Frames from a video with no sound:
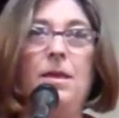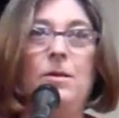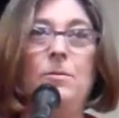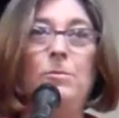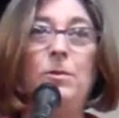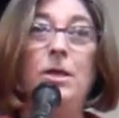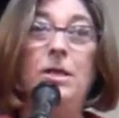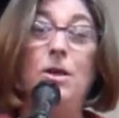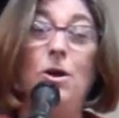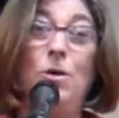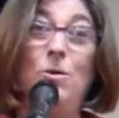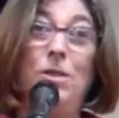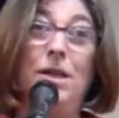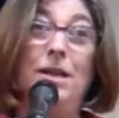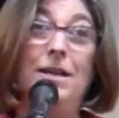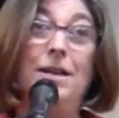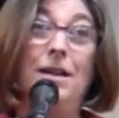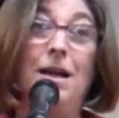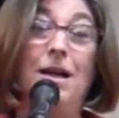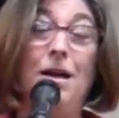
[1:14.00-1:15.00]
We know
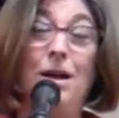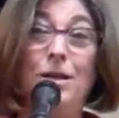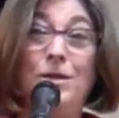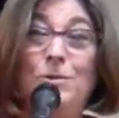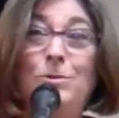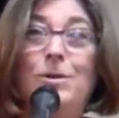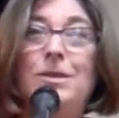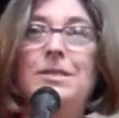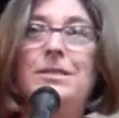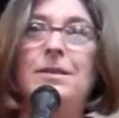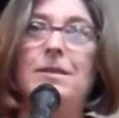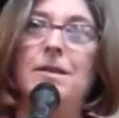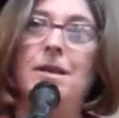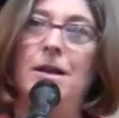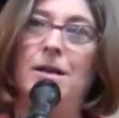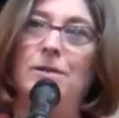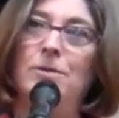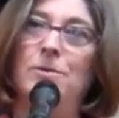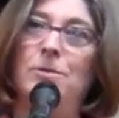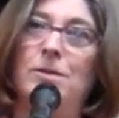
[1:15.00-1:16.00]
that hundreds and
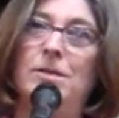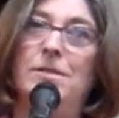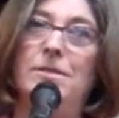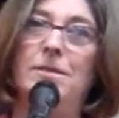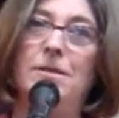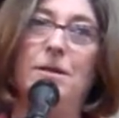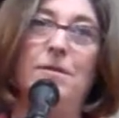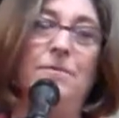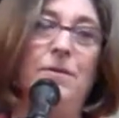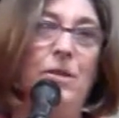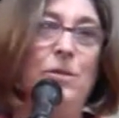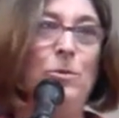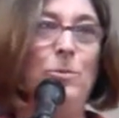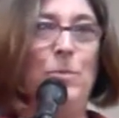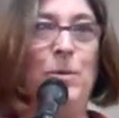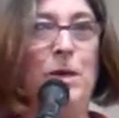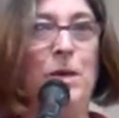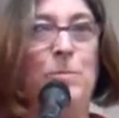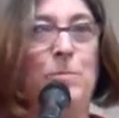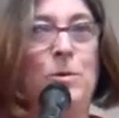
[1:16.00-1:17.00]
hundreds of other
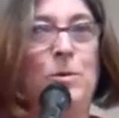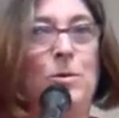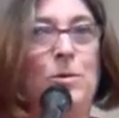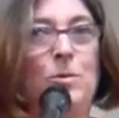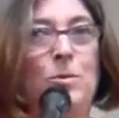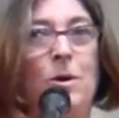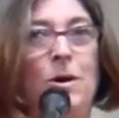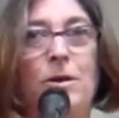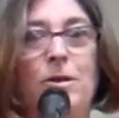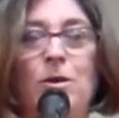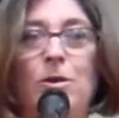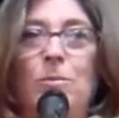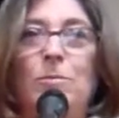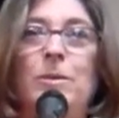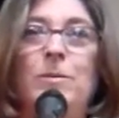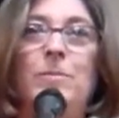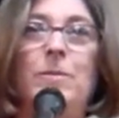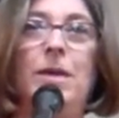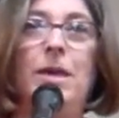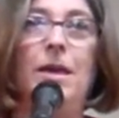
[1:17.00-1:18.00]
people who are
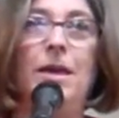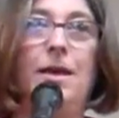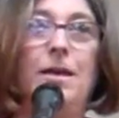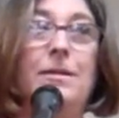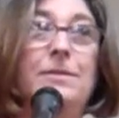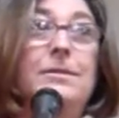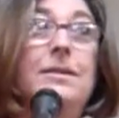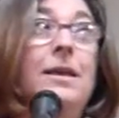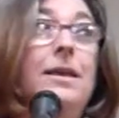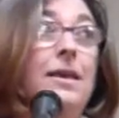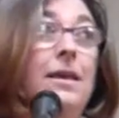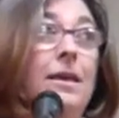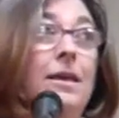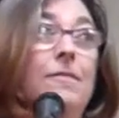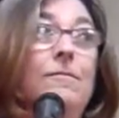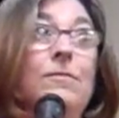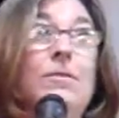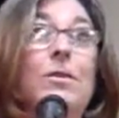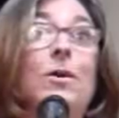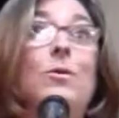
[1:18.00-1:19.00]
human beings,
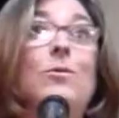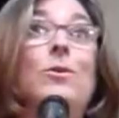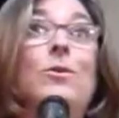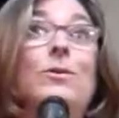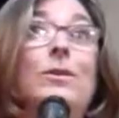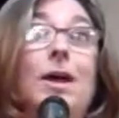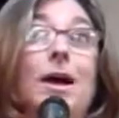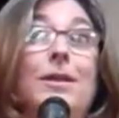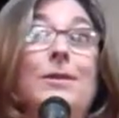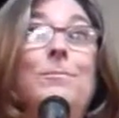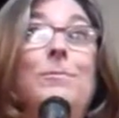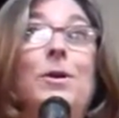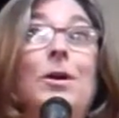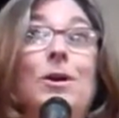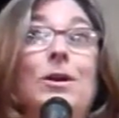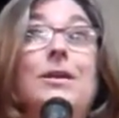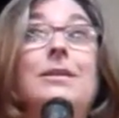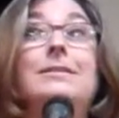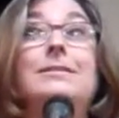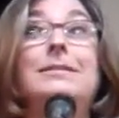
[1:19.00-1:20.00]
even though they're not
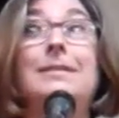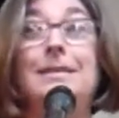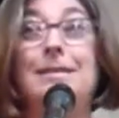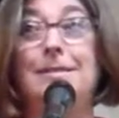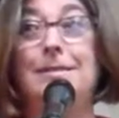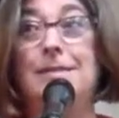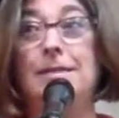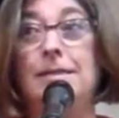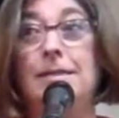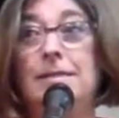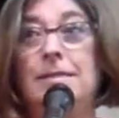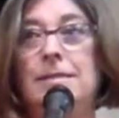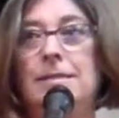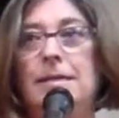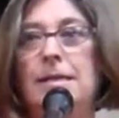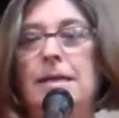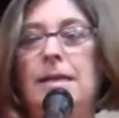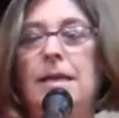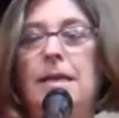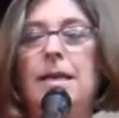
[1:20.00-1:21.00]
American
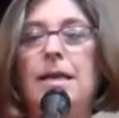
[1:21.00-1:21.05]
citizens,